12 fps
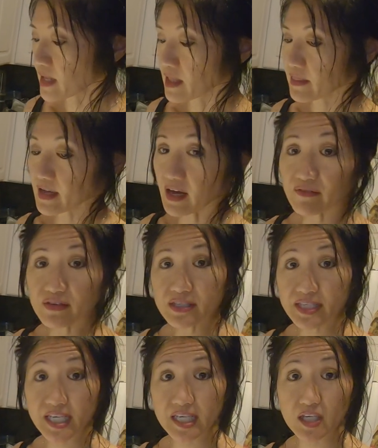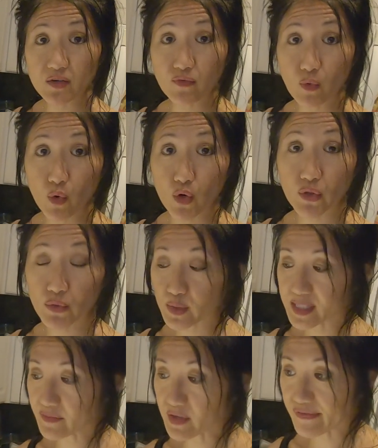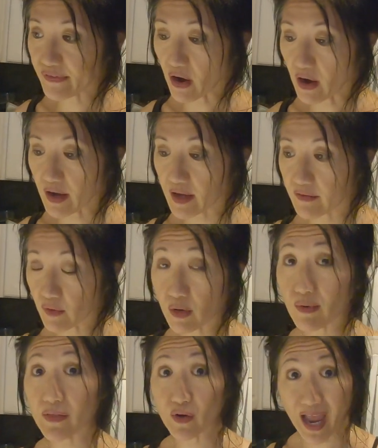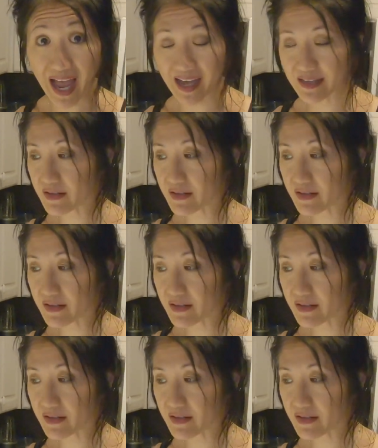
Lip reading: The oven is heated for 375, or rather at